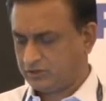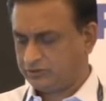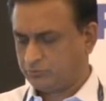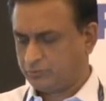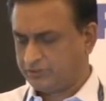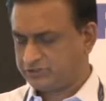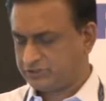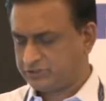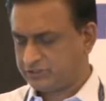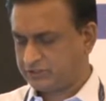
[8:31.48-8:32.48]
The Mumbai
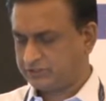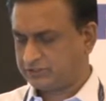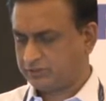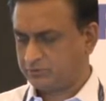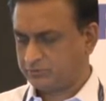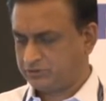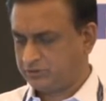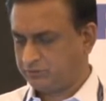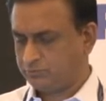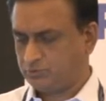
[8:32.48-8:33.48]
station and the Sabarmati
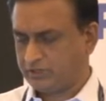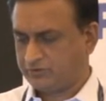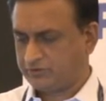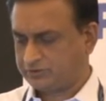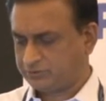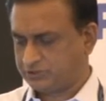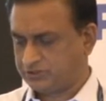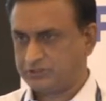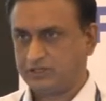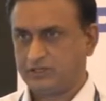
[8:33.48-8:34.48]
depot have a
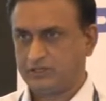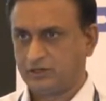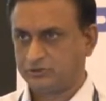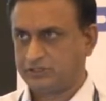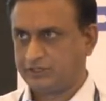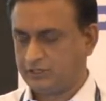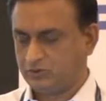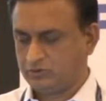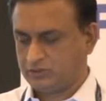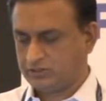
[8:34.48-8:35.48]
substantial auxiliary
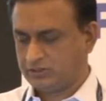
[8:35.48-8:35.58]
load,